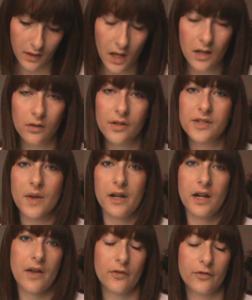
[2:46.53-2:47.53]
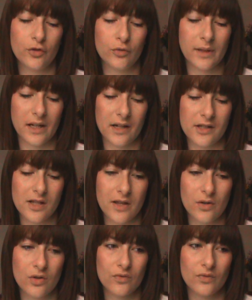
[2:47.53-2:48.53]
And also I didn't have a full bladder, so they
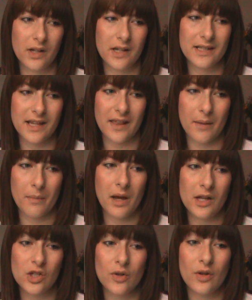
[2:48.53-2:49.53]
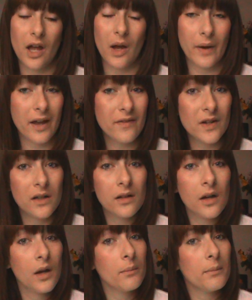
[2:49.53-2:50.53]
couldn't really see that much. However,
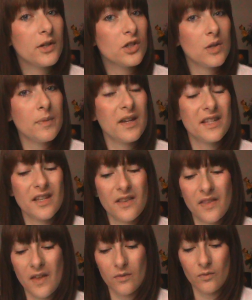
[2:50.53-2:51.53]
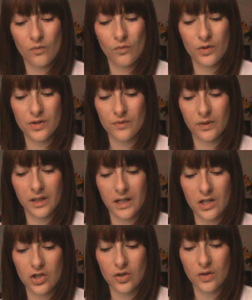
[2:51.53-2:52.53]
my GP said that that wasn't really an
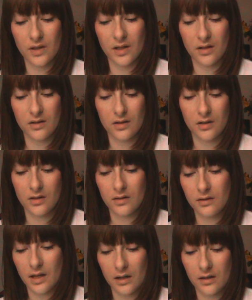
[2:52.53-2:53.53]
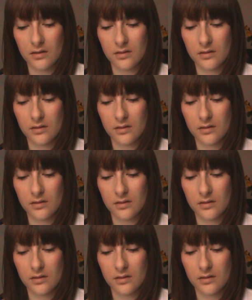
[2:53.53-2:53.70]
issue, and that, like,